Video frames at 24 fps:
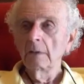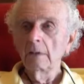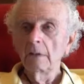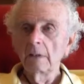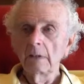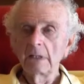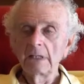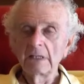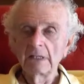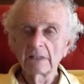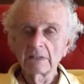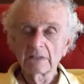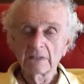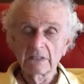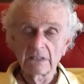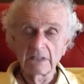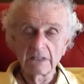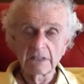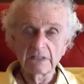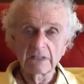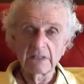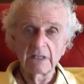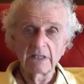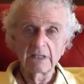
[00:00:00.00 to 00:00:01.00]
He
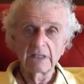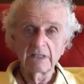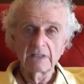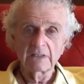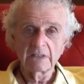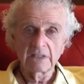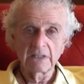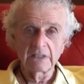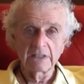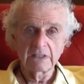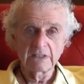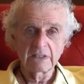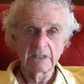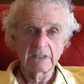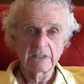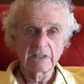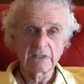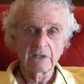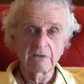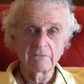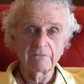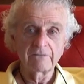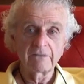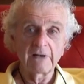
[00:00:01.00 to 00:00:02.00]
insisted,
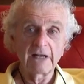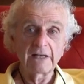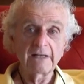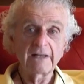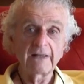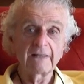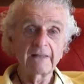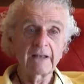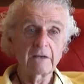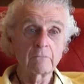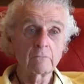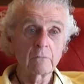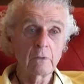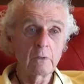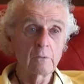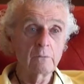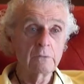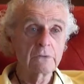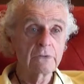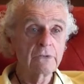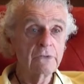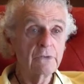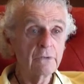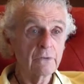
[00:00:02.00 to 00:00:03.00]
so finally they
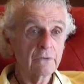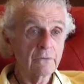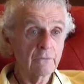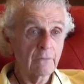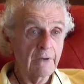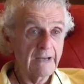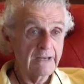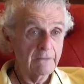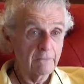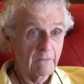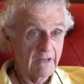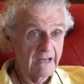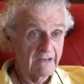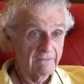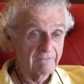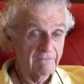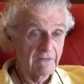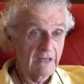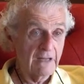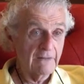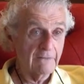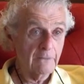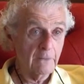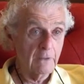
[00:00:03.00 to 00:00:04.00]
wrote to your
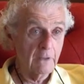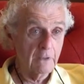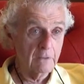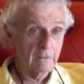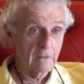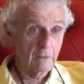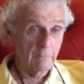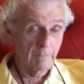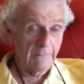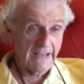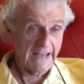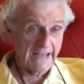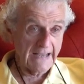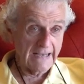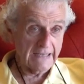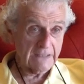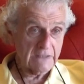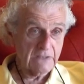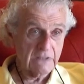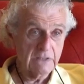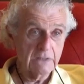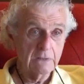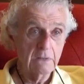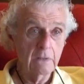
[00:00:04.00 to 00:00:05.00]
great-grandfather, Uncle
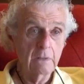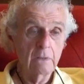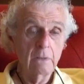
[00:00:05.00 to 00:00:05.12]
Max,